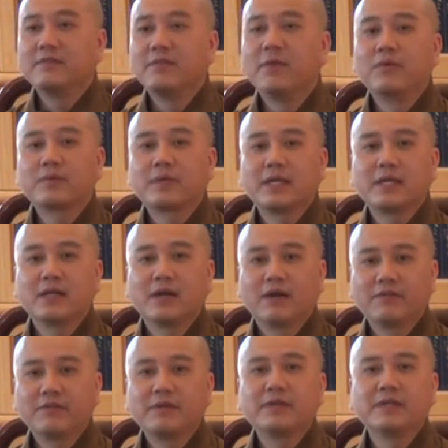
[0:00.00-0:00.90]
evoking
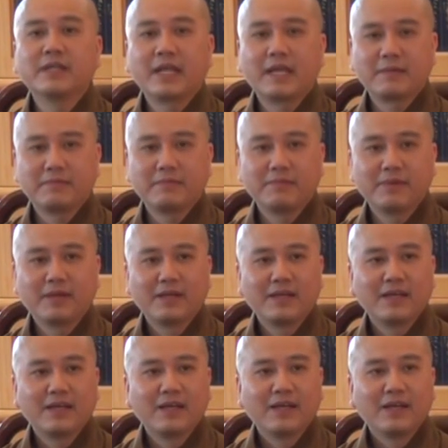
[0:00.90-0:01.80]
of her name.
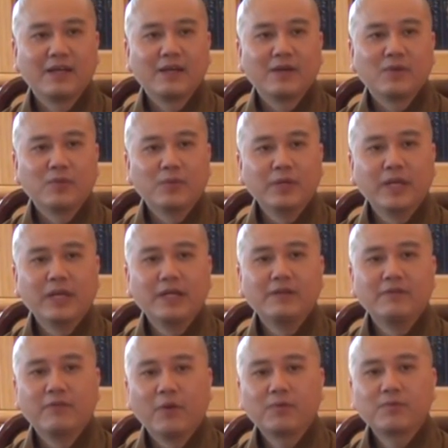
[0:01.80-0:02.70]
We
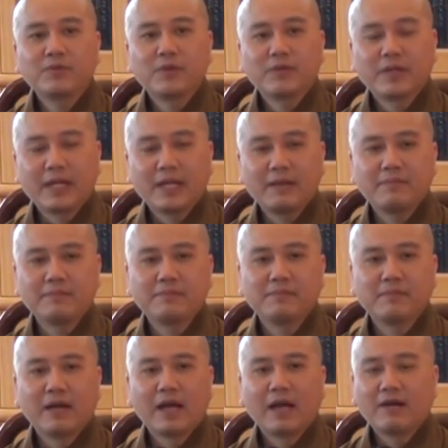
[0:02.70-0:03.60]
evoke your
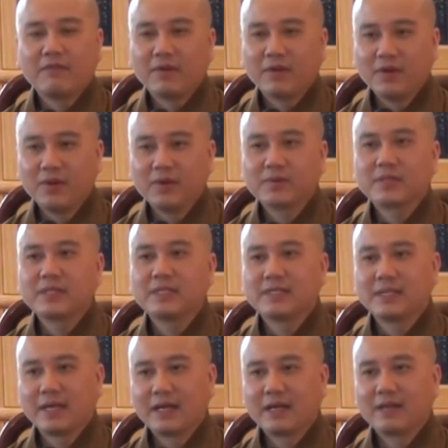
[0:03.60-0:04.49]
name,
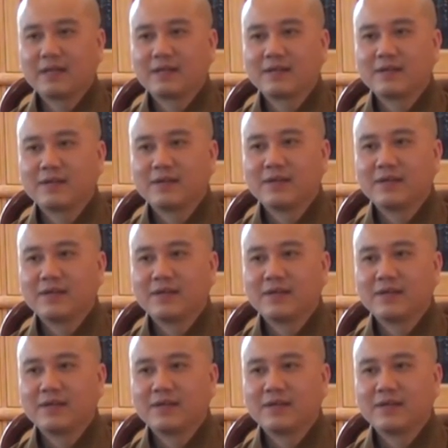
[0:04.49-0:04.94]
Avalokita.